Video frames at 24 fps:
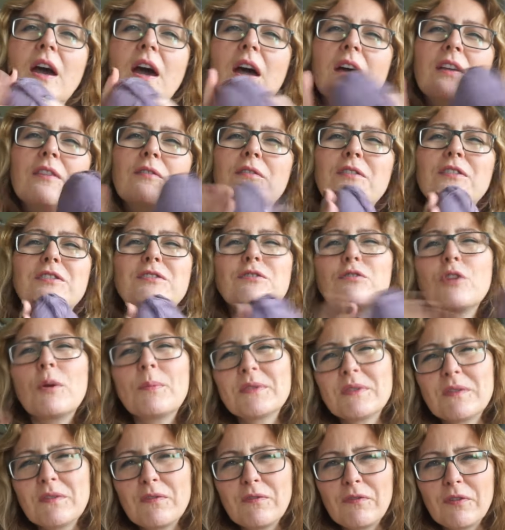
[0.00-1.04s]
And
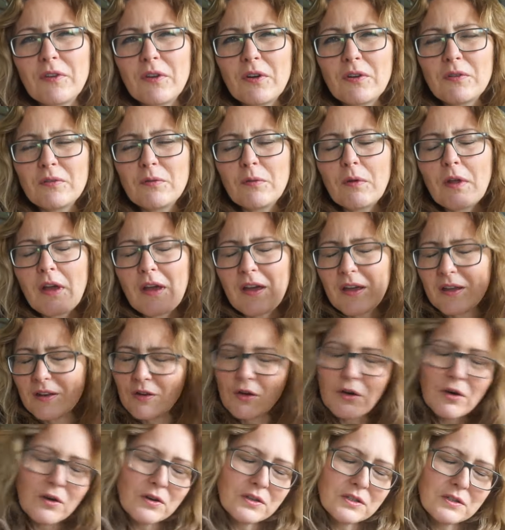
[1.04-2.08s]
Drops and Flo uh,
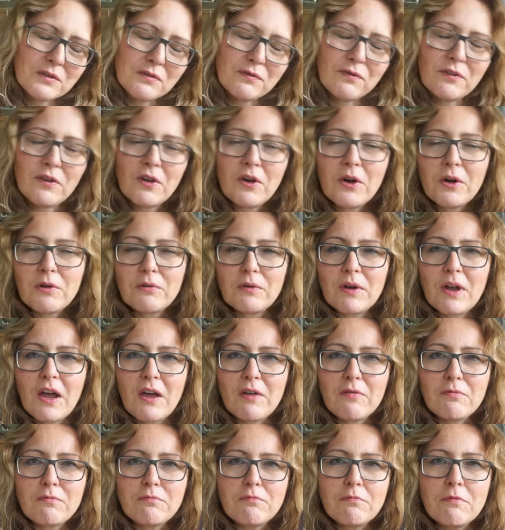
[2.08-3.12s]
Nord and Flora
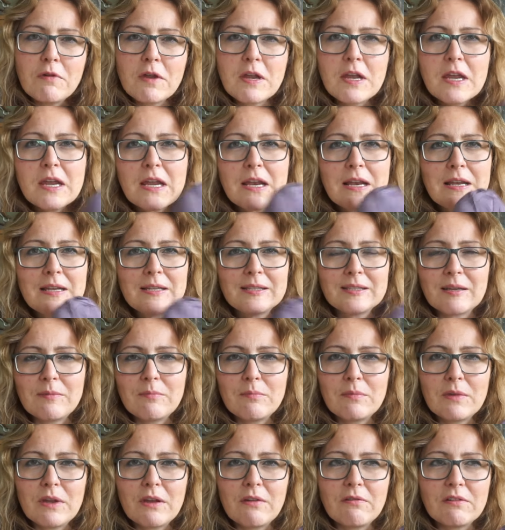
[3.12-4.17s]
are really
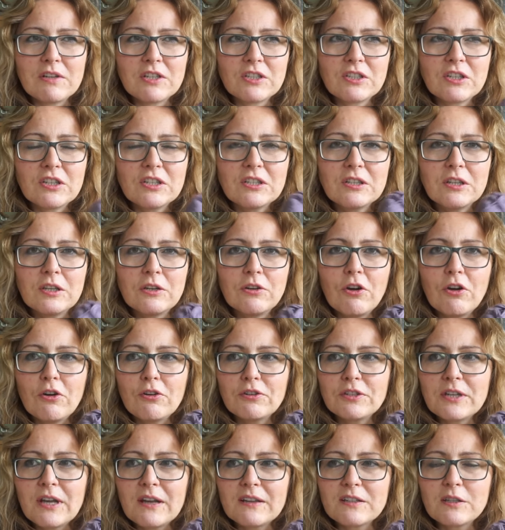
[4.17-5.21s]
similar. It's just the
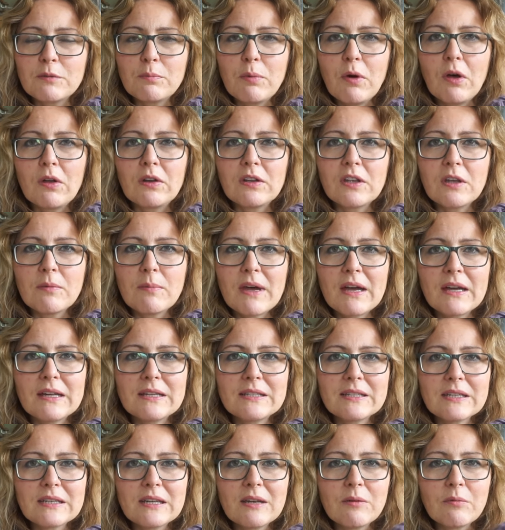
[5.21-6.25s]
Nord has a
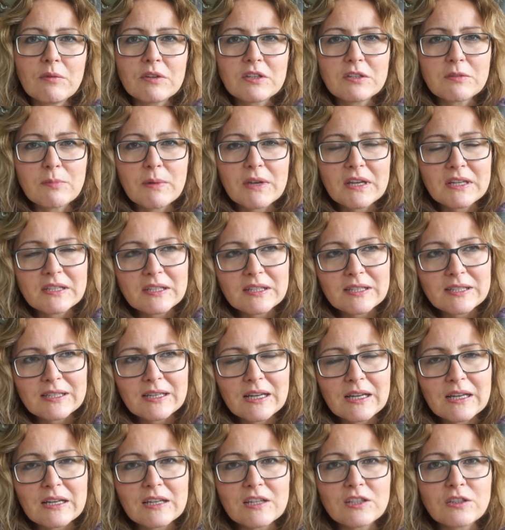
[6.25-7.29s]
polyamide in it, which makes it
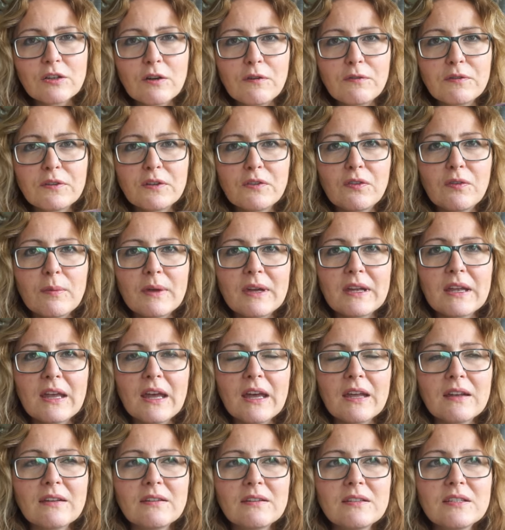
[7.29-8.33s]
slightly softer for my
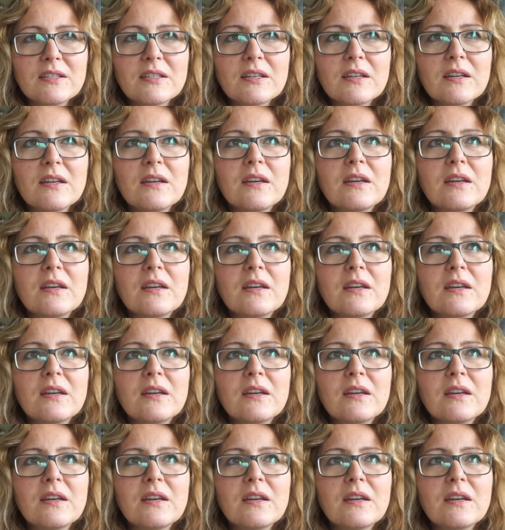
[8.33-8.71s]
hands.